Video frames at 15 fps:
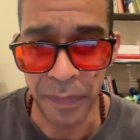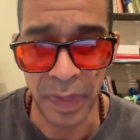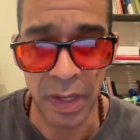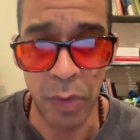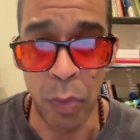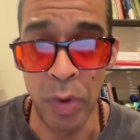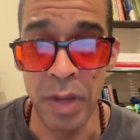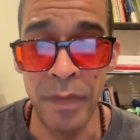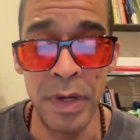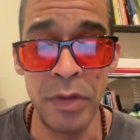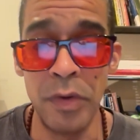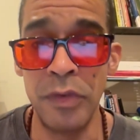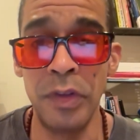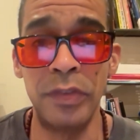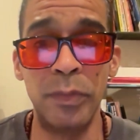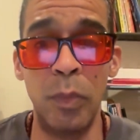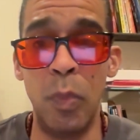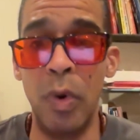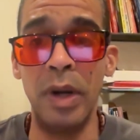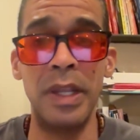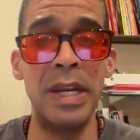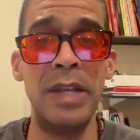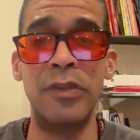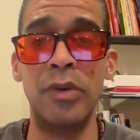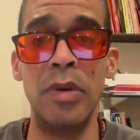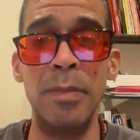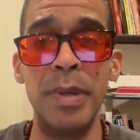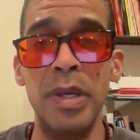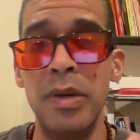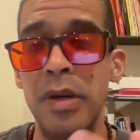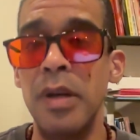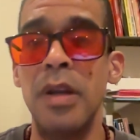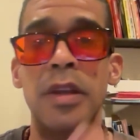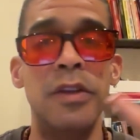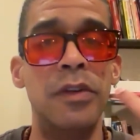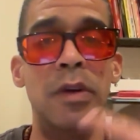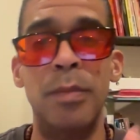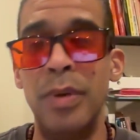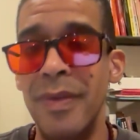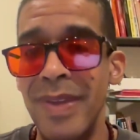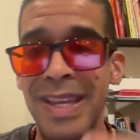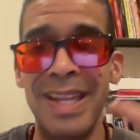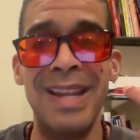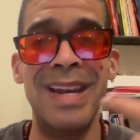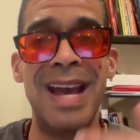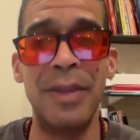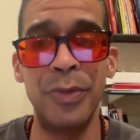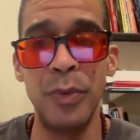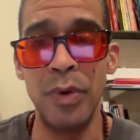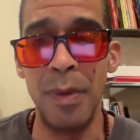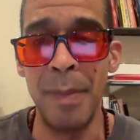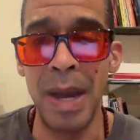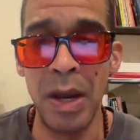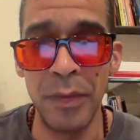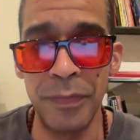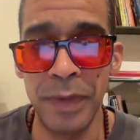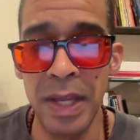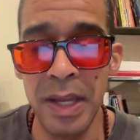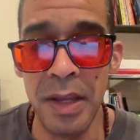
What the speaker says: Or even you're just working at your computer, you're breathing in and out through your mouth.